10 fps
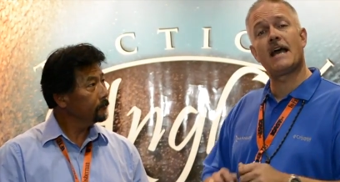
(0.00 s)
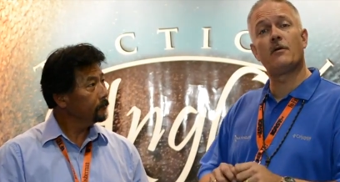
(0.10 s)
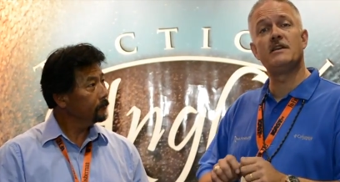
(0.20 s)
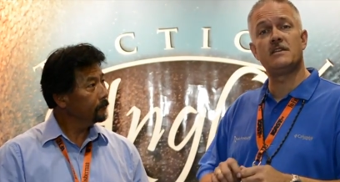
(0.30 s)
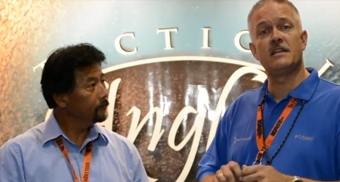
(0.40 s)

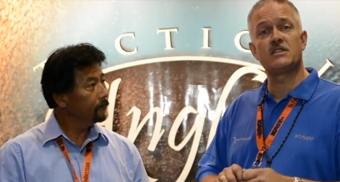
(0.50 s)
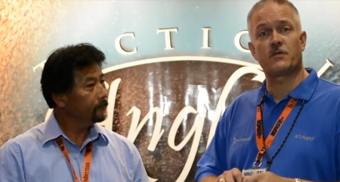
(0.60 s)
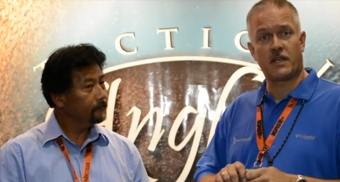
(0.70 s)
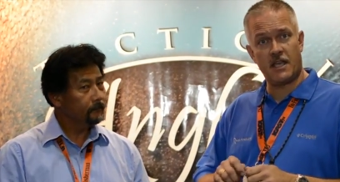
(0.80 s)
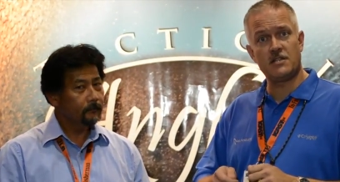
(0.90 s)
Speaker 1: how easy it is
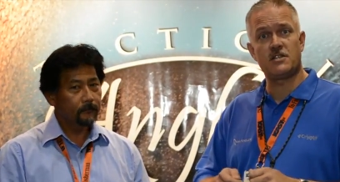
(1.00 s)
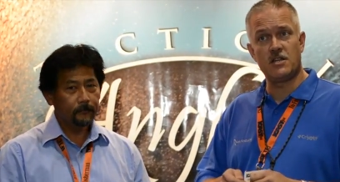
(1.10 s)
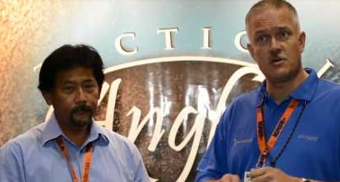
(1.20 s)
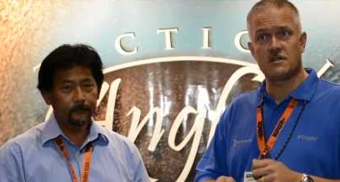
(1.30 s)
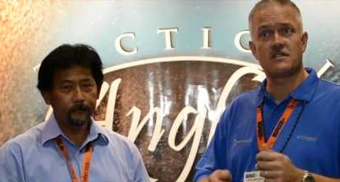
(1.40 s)
for kids to
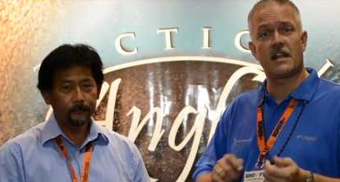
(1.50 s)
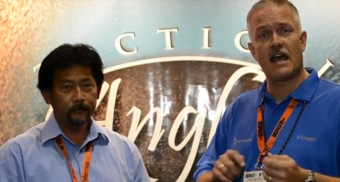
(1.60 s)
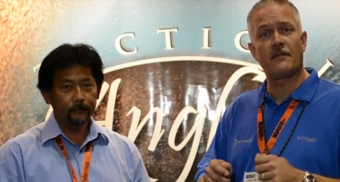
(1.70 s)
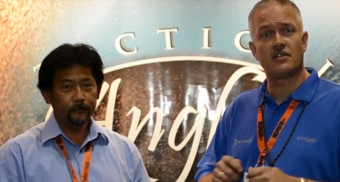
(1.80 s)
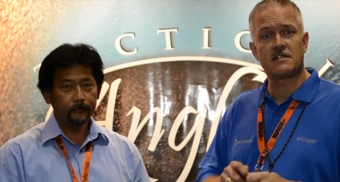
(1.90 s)
use instead of
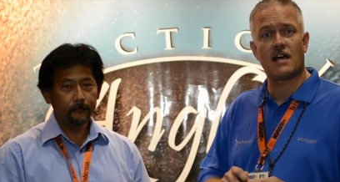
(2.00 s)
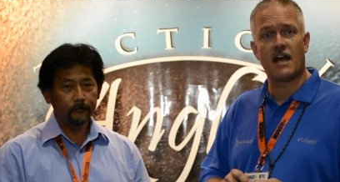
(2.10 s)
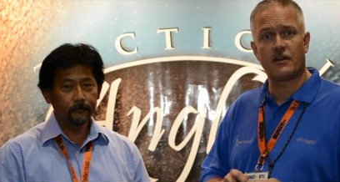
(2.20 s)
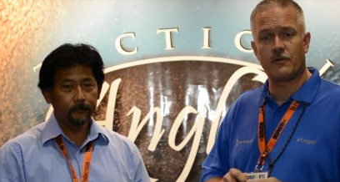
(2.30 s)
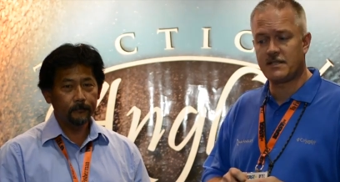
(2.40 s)
having to
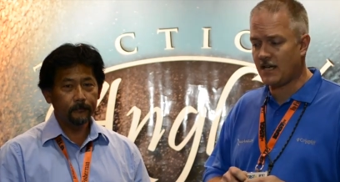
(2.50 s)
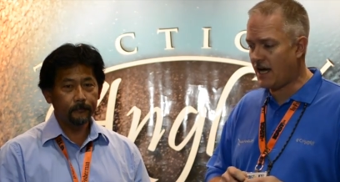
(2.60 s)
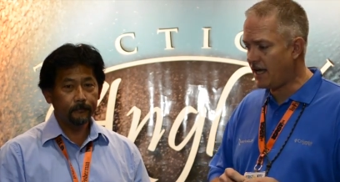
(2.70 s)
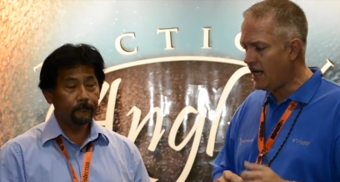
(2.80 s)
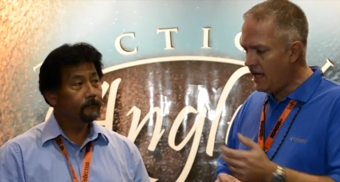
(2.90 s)
tie and retie.
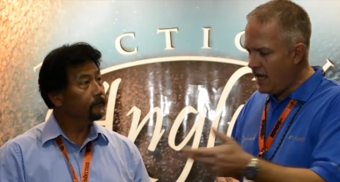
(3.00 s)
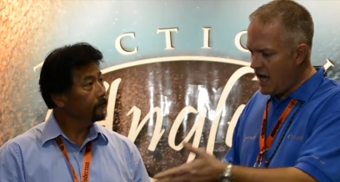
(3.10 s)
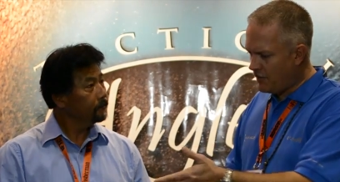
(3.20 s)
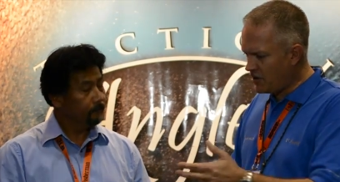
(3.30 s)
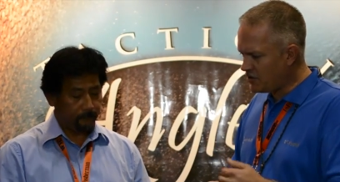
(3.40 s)

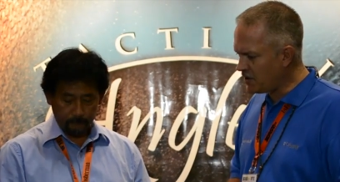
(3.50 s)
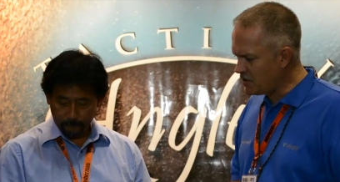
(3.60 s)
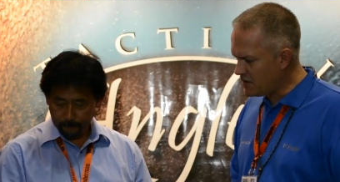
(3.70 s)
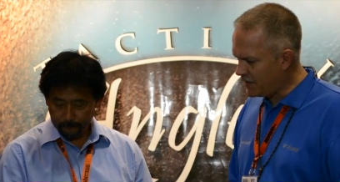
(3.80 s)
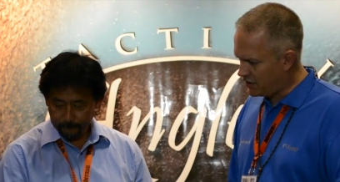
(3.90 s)
Alberto, talk
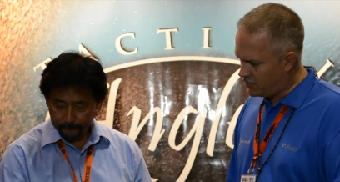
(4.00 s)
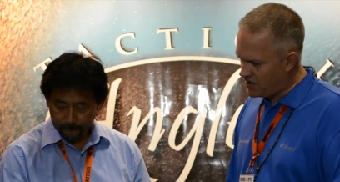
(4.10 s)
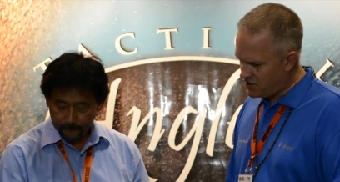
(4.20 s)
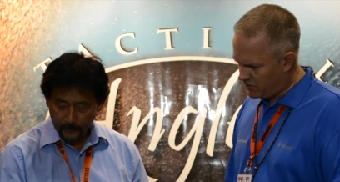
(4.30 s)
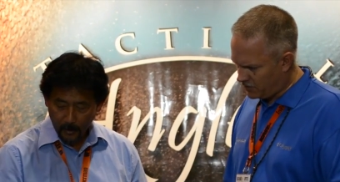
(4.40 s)
to us about the
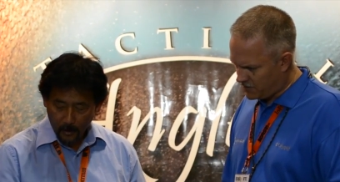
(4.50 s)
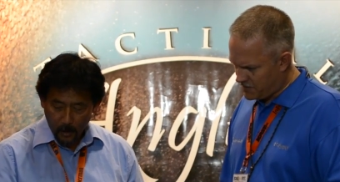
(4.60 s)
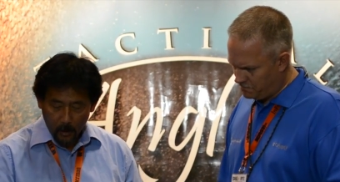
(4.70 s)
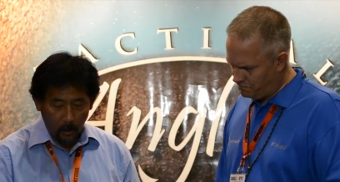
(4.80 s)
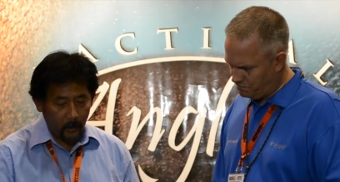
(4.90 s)
crossover lure.
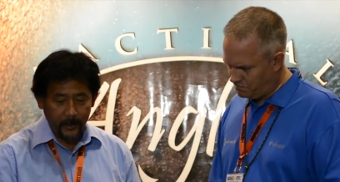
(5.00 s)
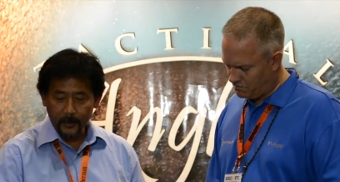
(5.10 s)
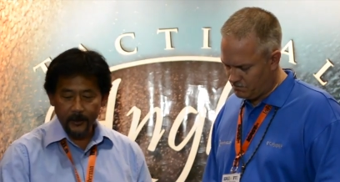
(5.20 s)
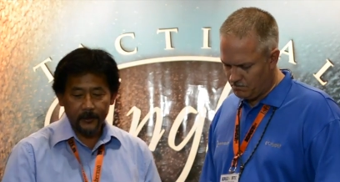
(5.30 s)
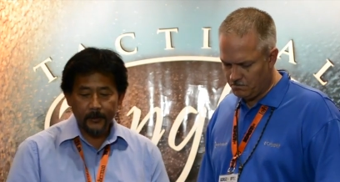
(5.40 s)
Speaker 2: Oh
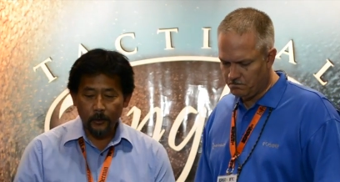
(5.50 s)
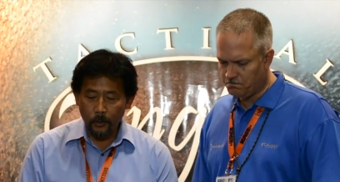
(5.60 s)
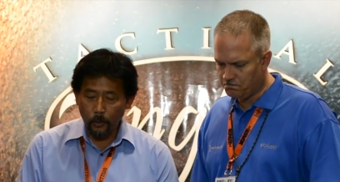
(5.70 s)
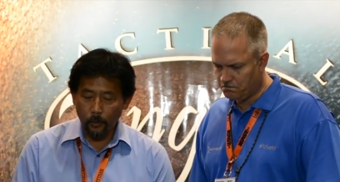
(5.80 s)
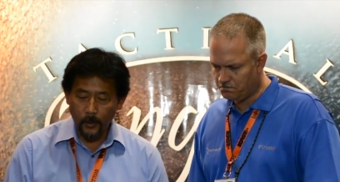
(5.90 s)
yeah, this is our
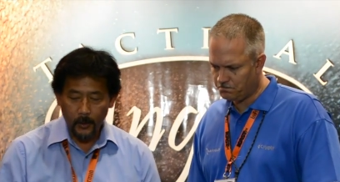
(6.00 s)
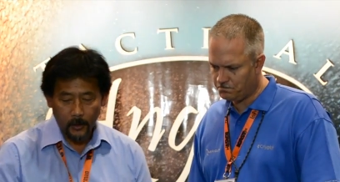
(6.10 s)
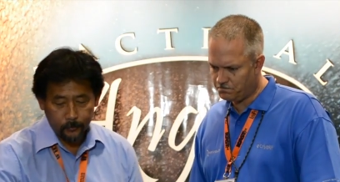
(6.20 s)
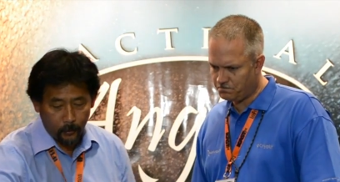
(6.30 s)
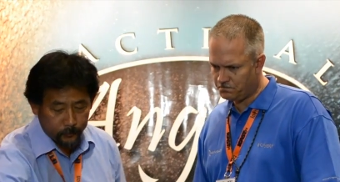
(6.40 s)
new
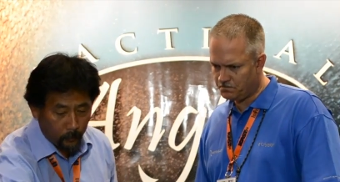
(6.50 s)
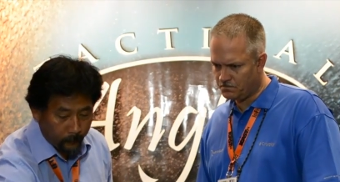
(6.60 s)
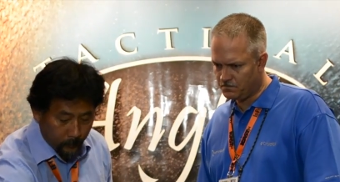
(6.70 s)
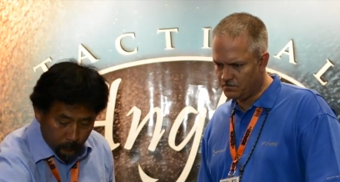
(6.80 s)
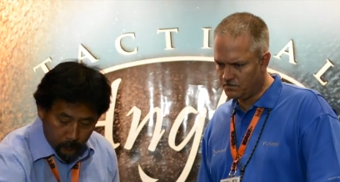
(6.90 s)
uh,
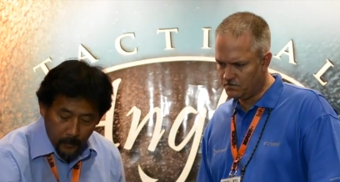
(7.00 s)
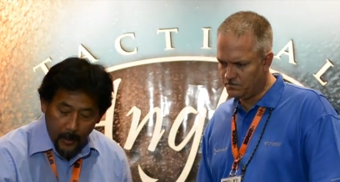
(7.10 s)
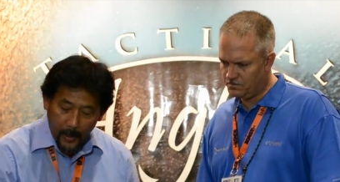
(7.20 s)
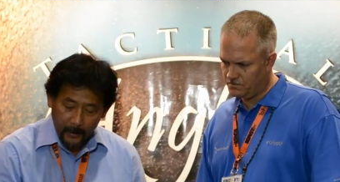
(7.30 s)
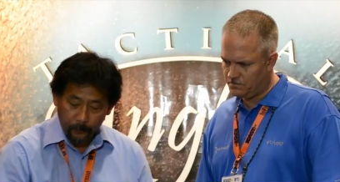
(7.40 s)
crossover lure,
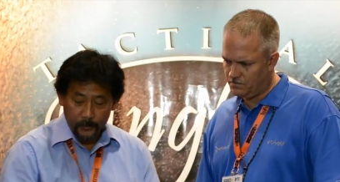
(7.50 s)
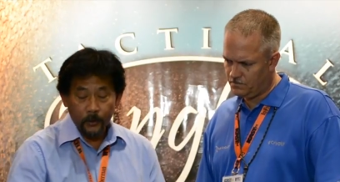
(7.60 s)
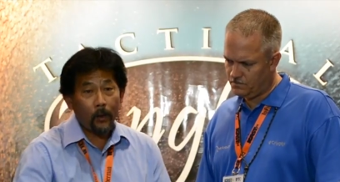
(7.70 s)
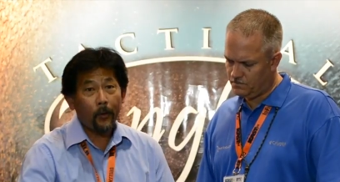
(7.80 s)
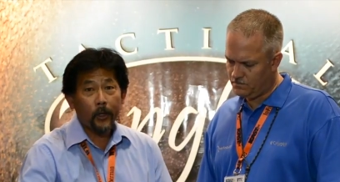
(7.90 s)
and the
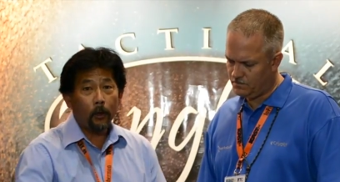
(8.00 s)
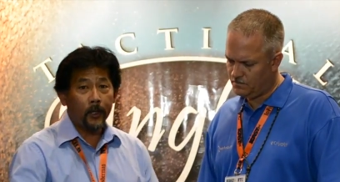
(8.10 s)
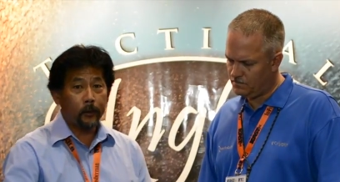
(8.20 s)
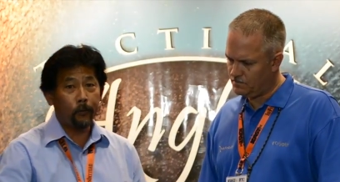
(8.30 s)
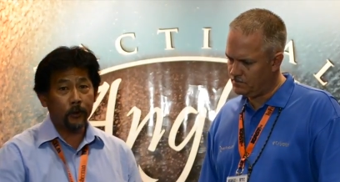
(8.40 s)
reason why we
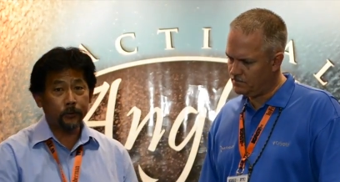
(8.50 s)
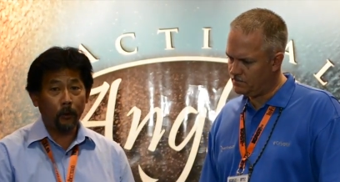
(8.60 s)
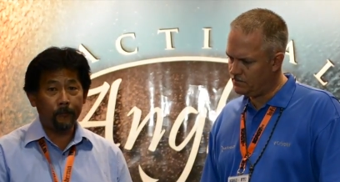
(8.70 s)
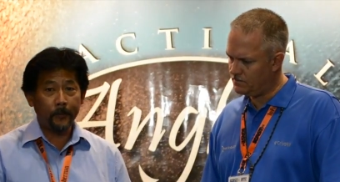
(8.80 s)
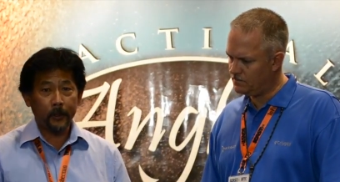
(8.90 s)
call it
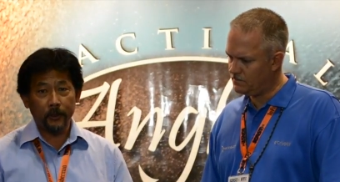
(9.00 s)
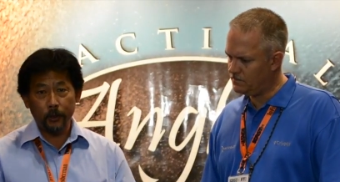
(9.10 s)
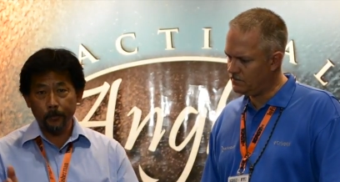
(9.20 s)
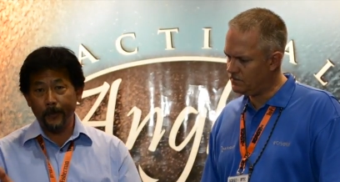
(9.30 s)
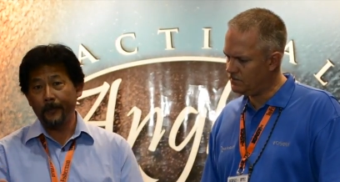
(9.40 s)
crossover because
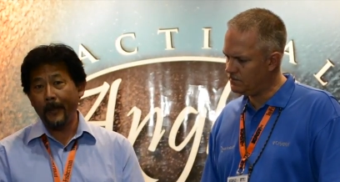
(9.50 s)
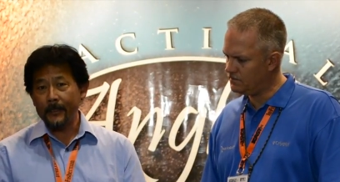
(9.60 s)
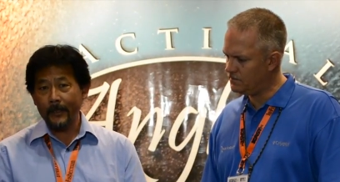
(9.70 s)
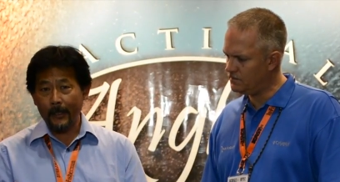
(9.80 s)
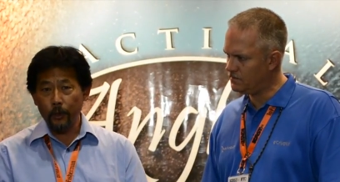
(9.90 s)
you
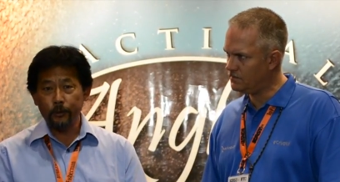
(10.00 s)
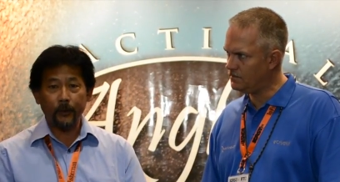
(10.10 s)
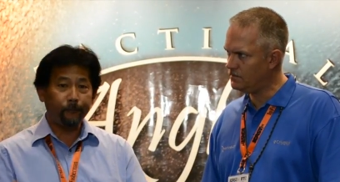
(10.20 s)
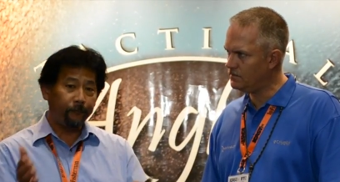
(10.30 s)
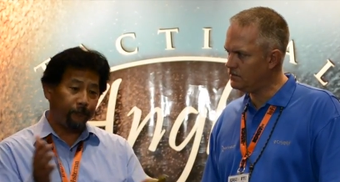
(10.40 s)
basically can use it for